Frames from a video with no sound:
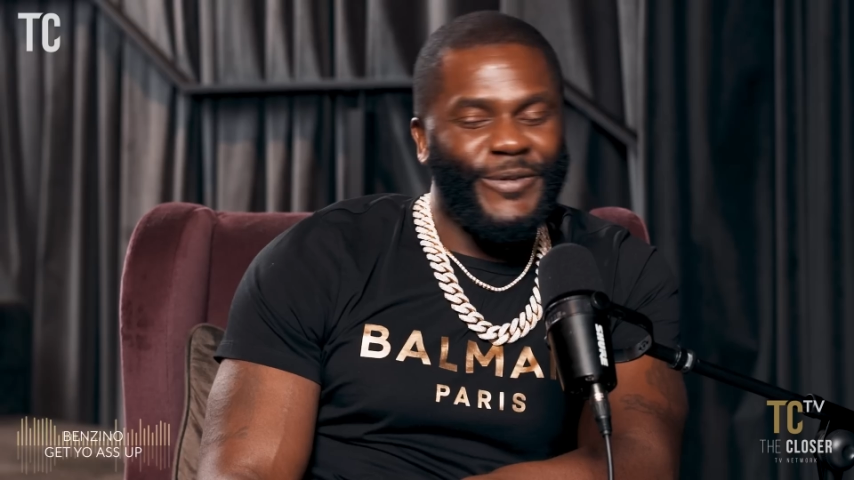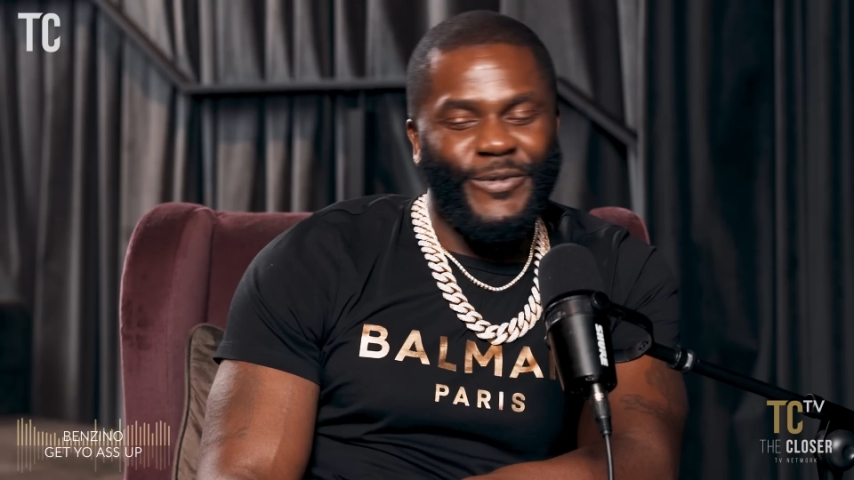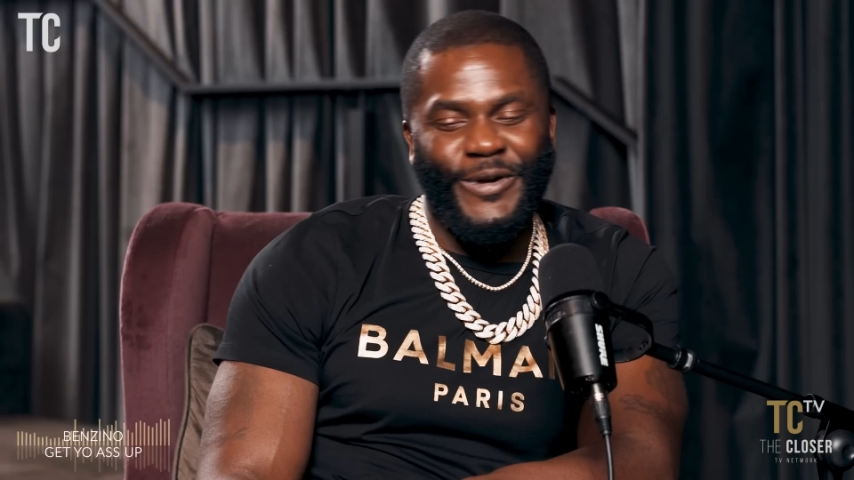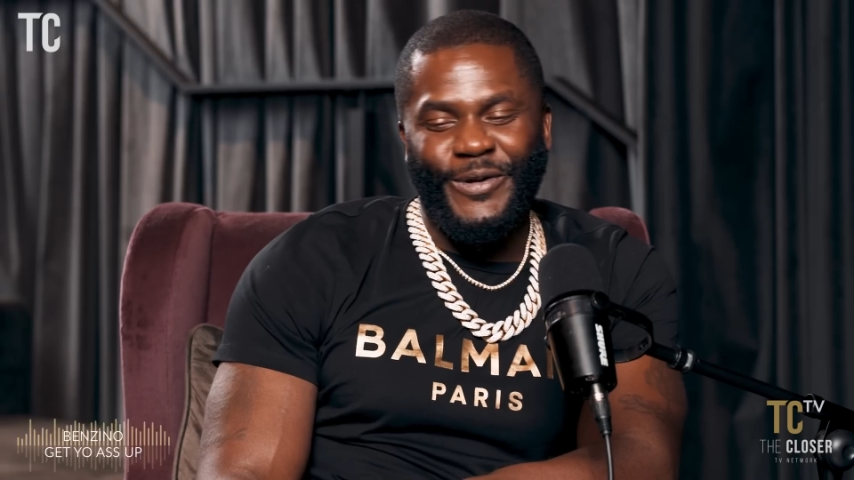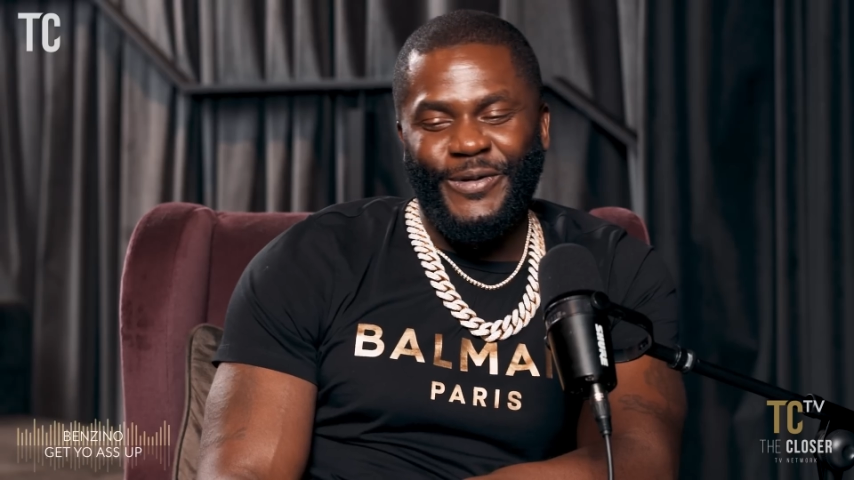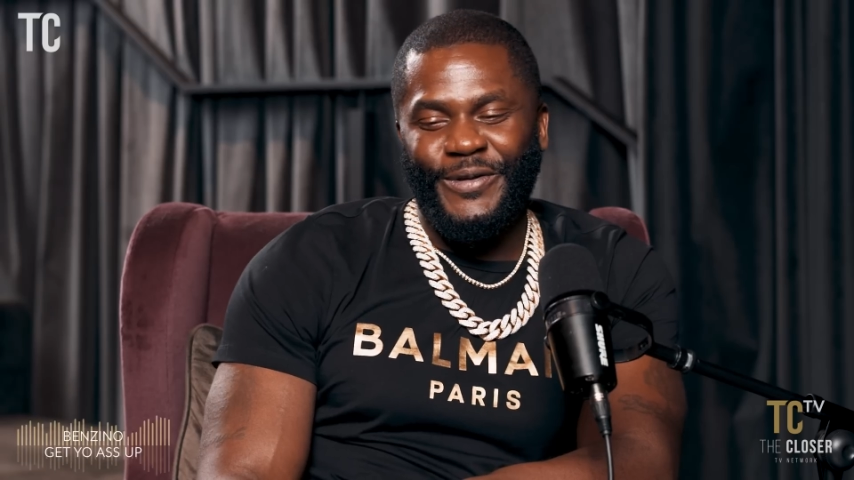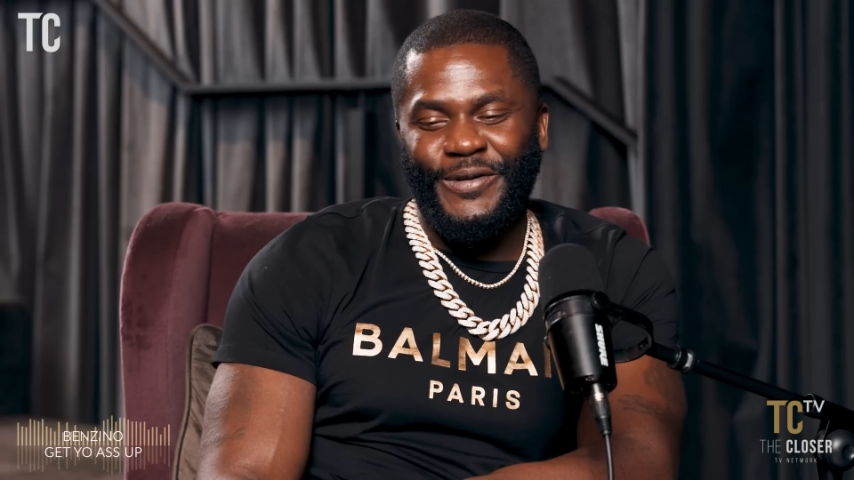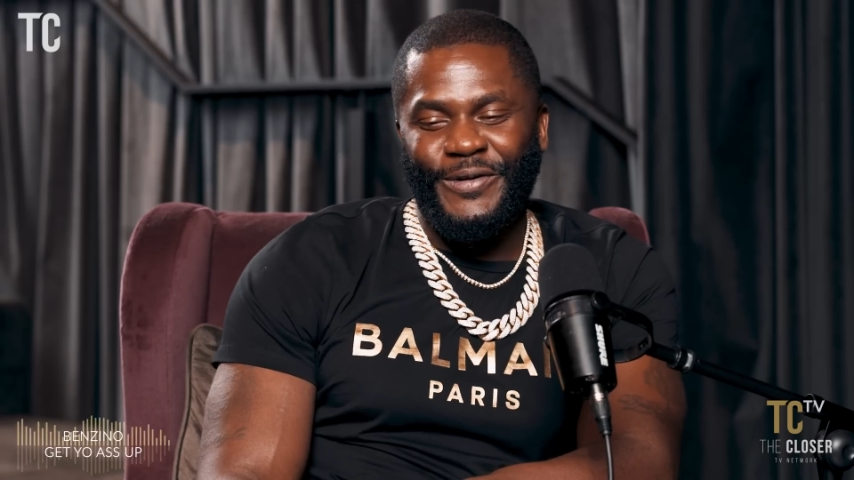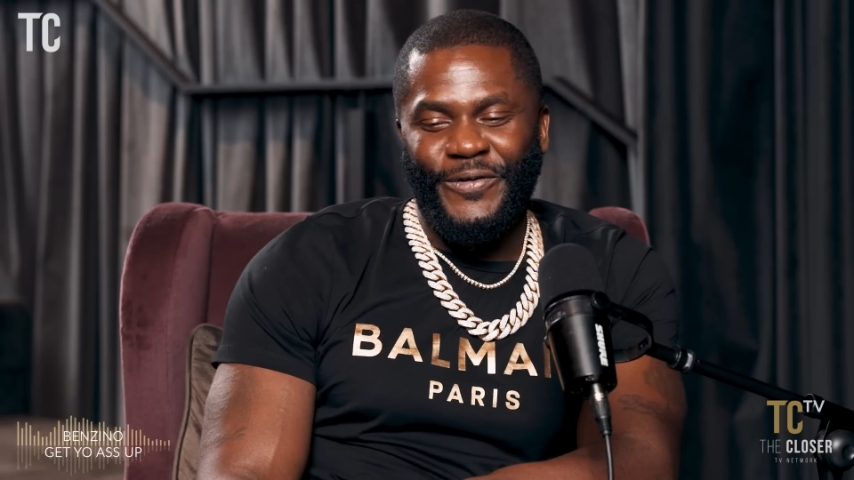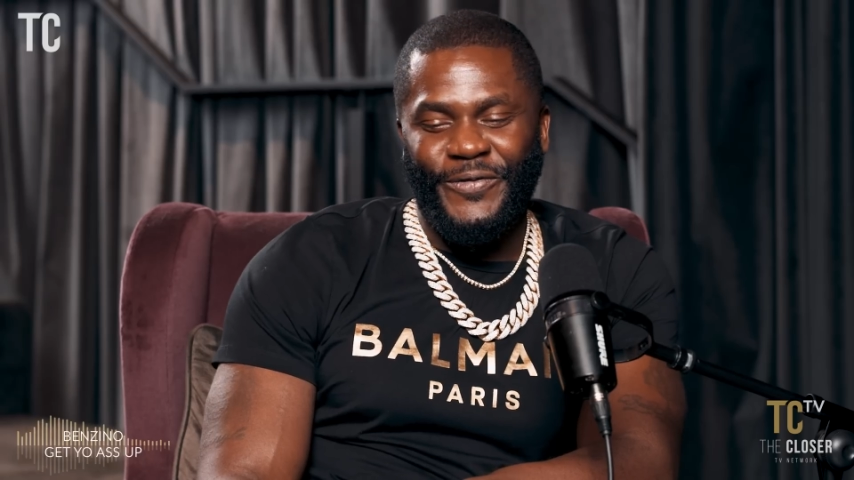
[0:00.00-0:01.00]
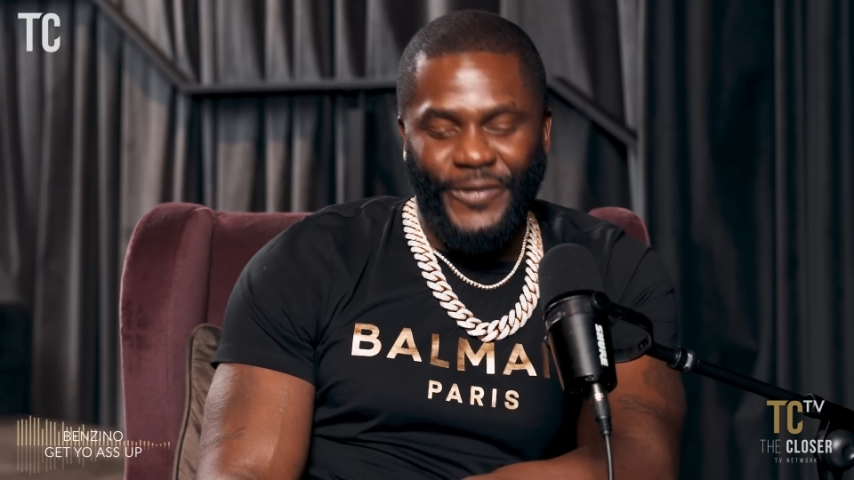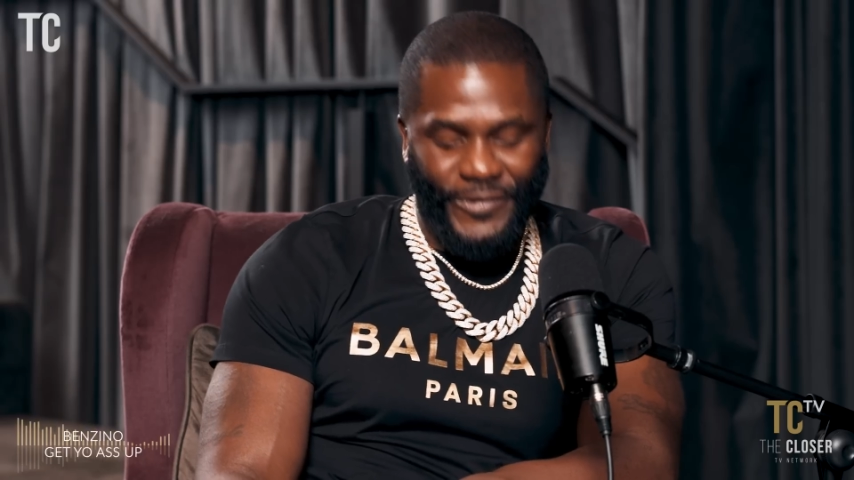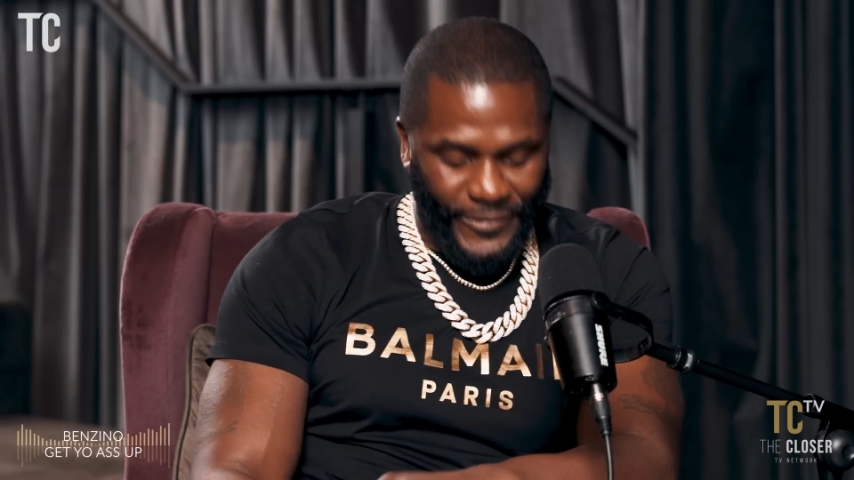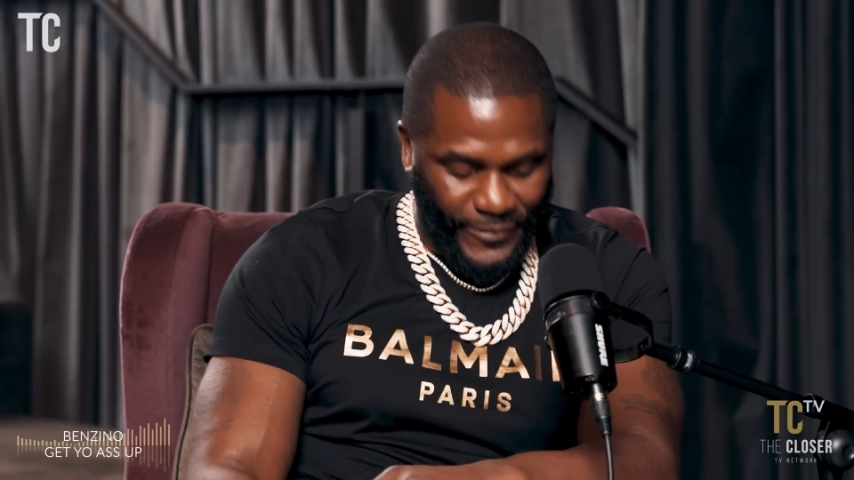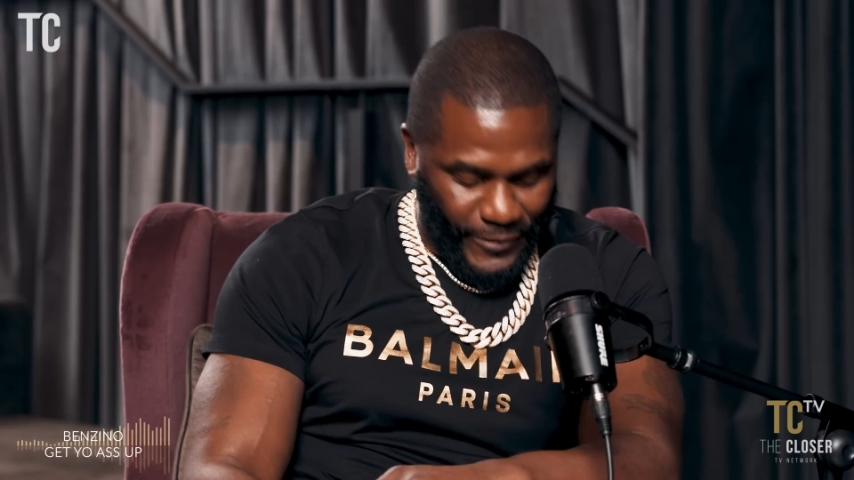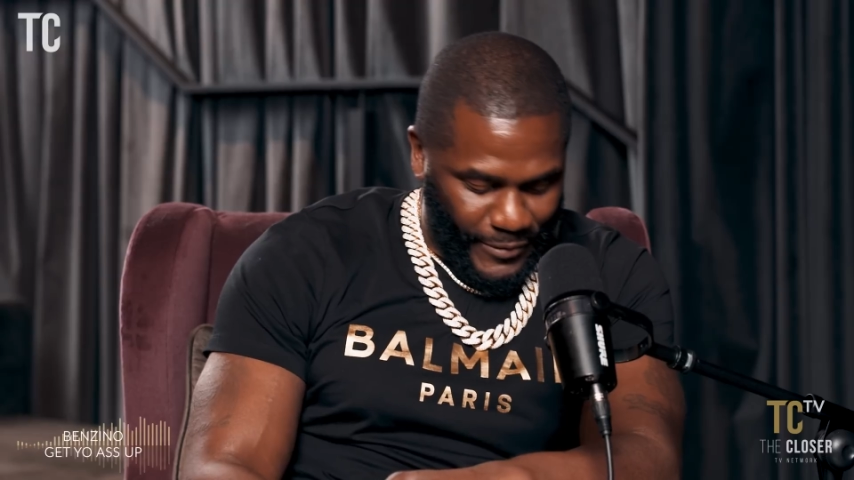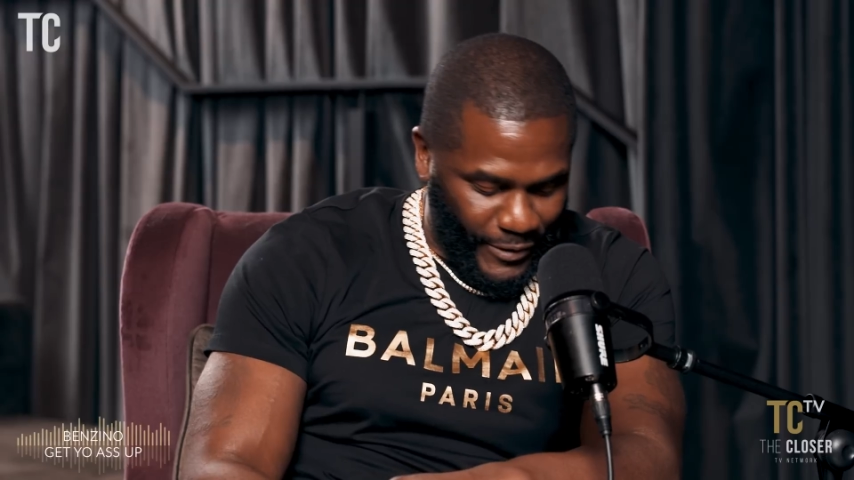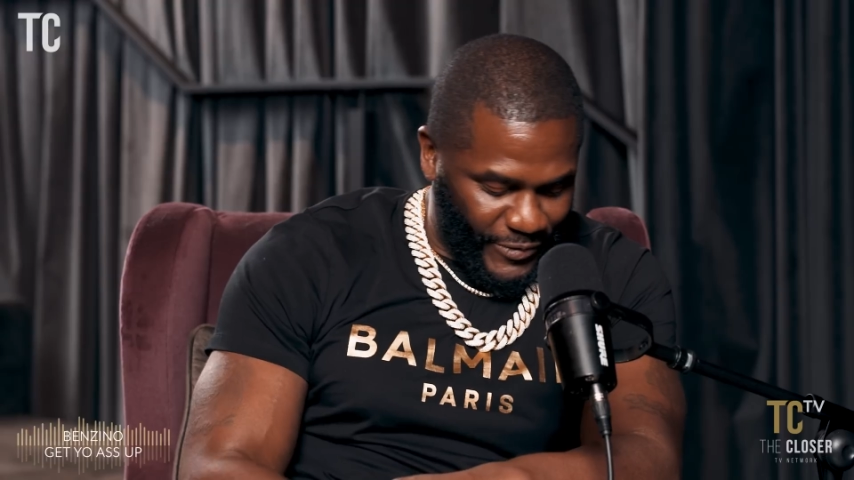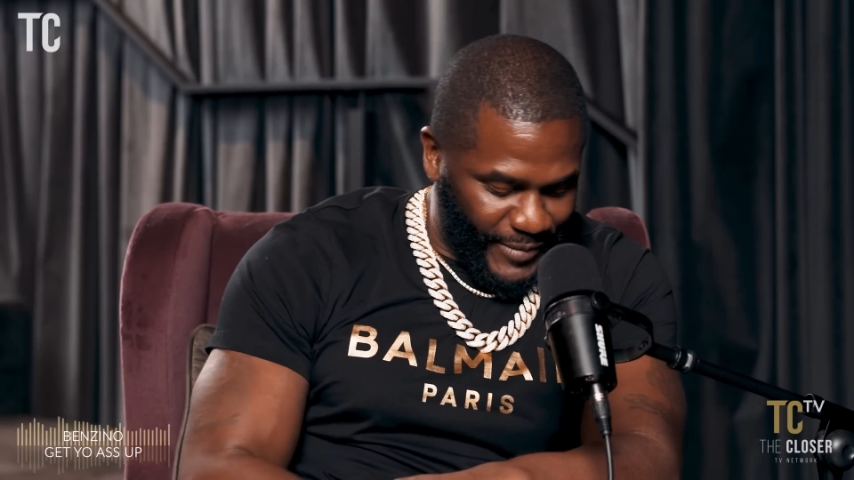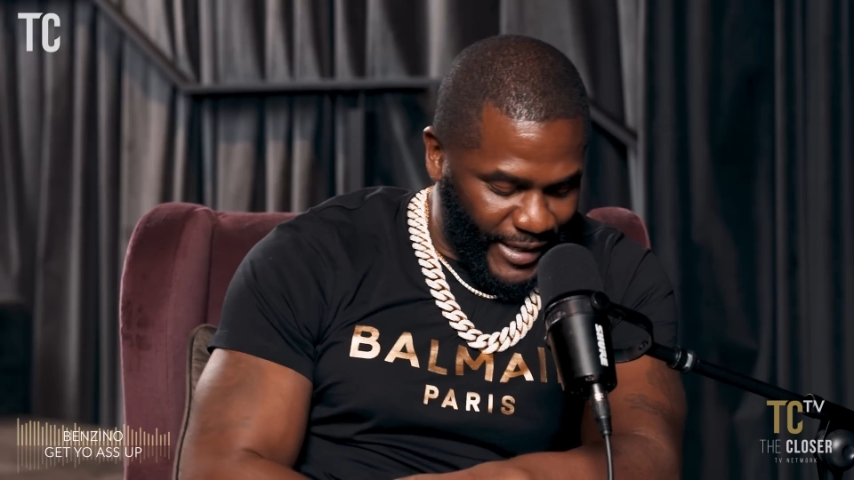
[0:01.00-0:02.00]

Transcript: Man, well, first and foremost,